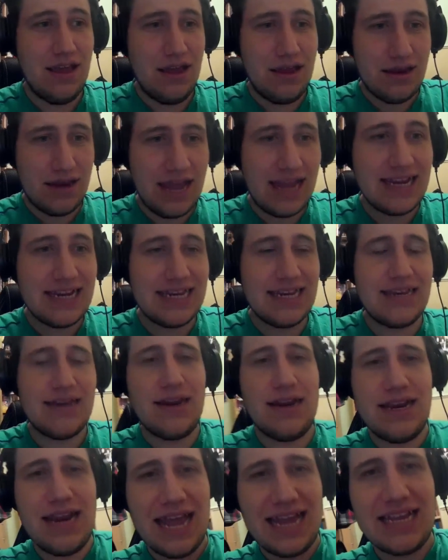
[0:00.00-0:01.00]

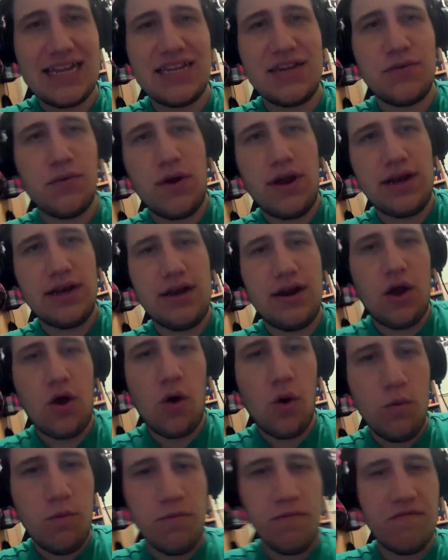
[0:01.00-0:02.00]
Next one,
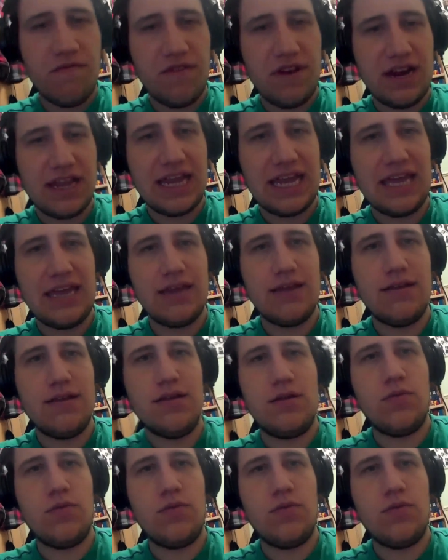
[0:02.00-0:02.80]
hopefully,